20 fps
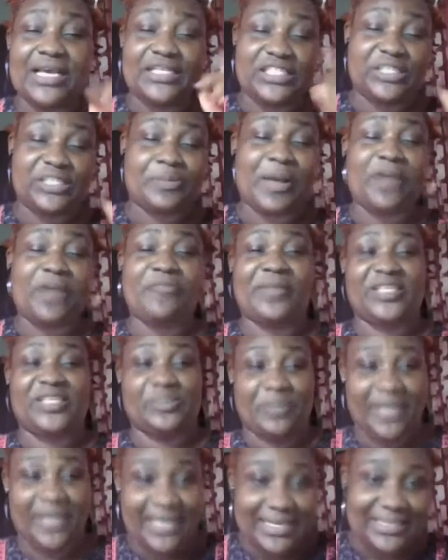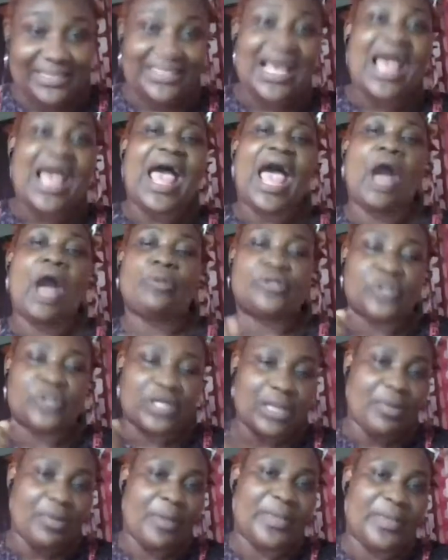She's part of my speakers. I'll be
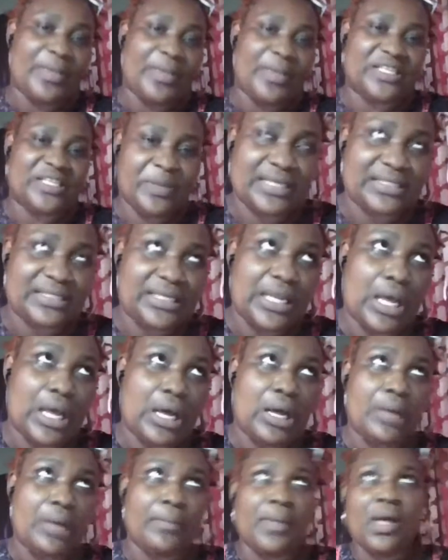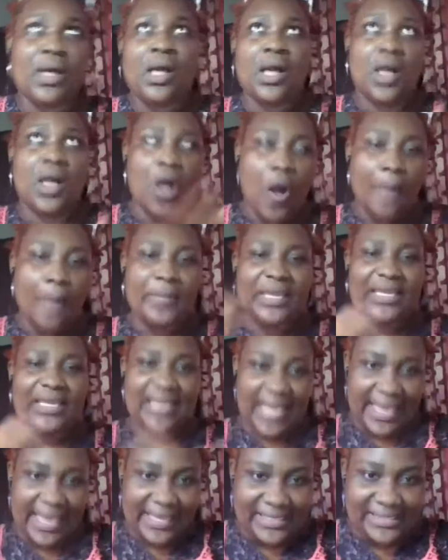talking about my speakers in coming
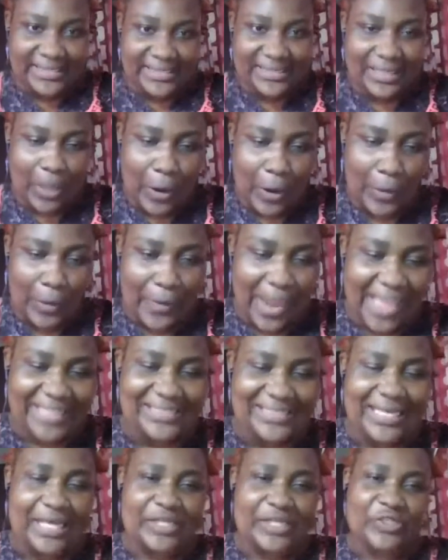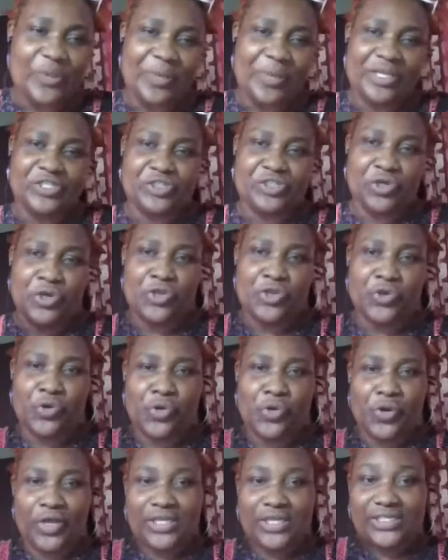days. All right, so make sure
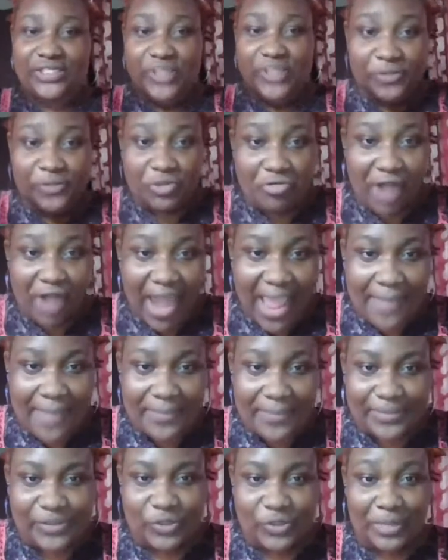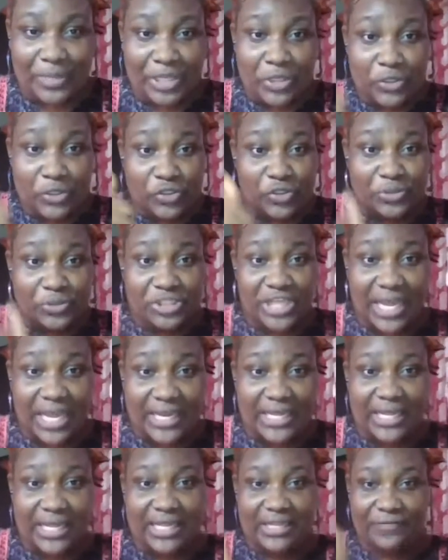you subscribe to my YouTube
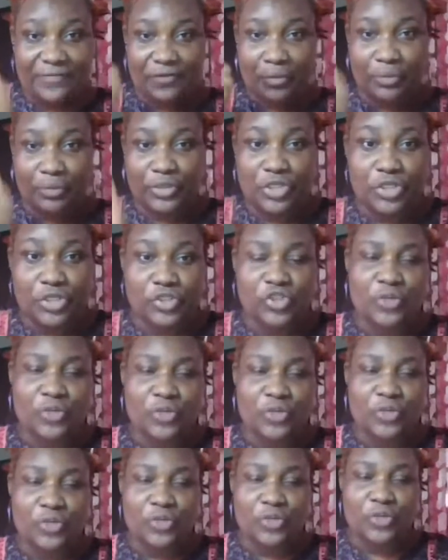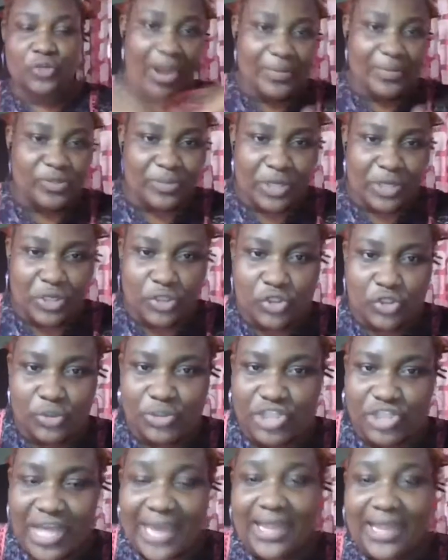channel. Subscribe to my
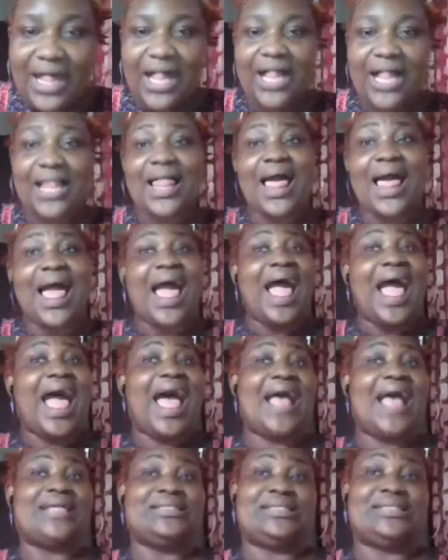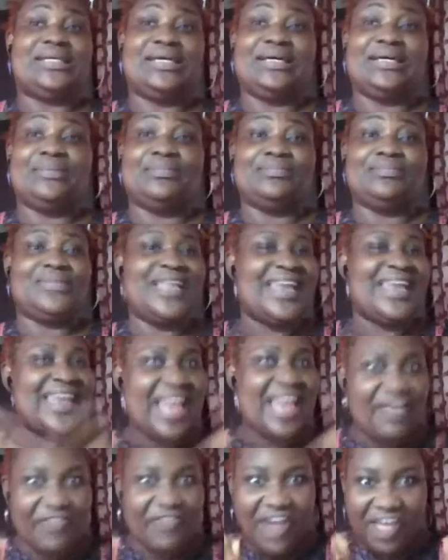YouTube channel, and
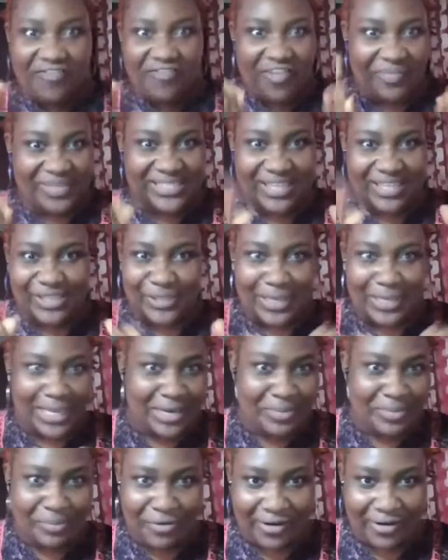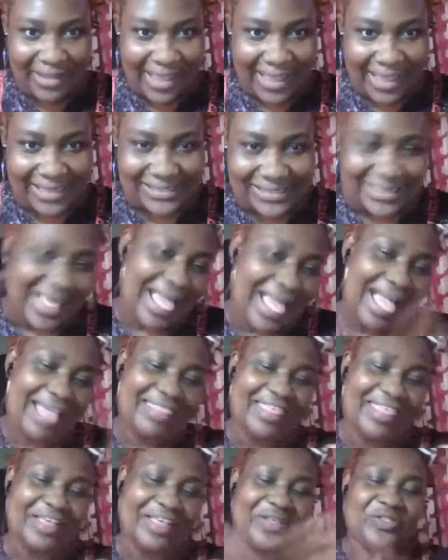never ever miss out on any broadcast.
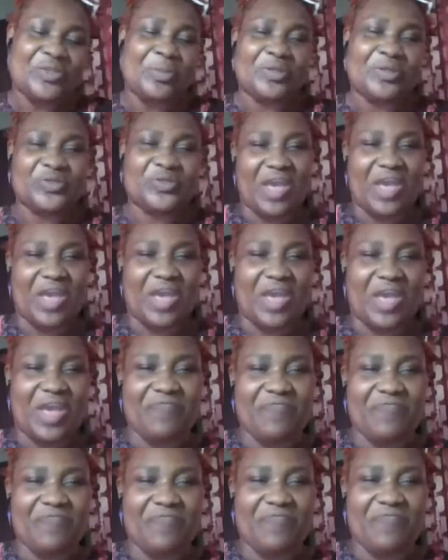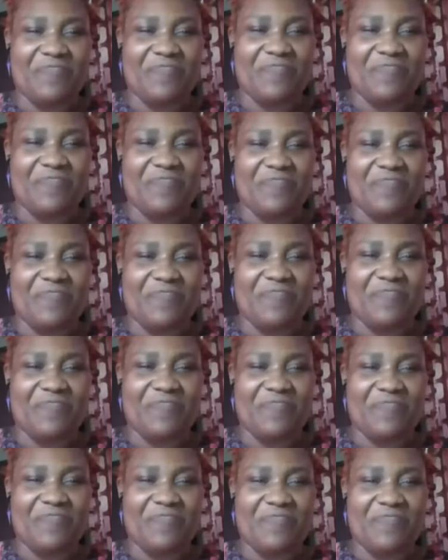Thank you so much to everyone. My name remains
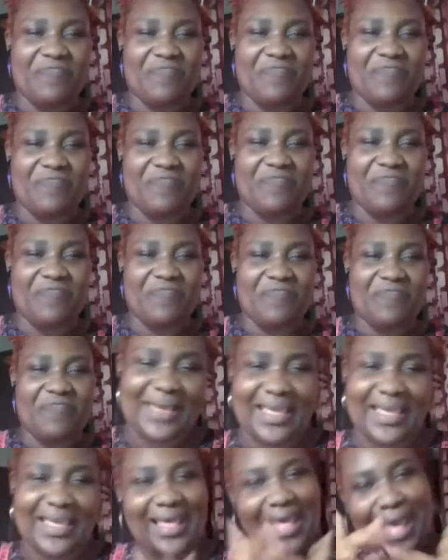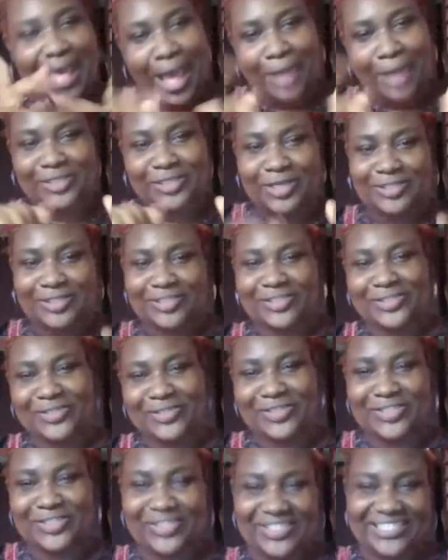Bimbo Olasoke. I'll talk to
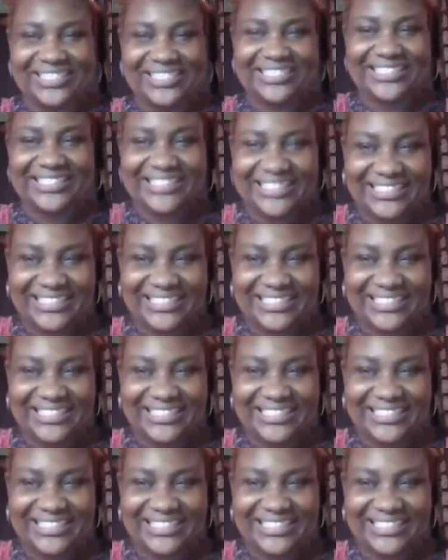you soon.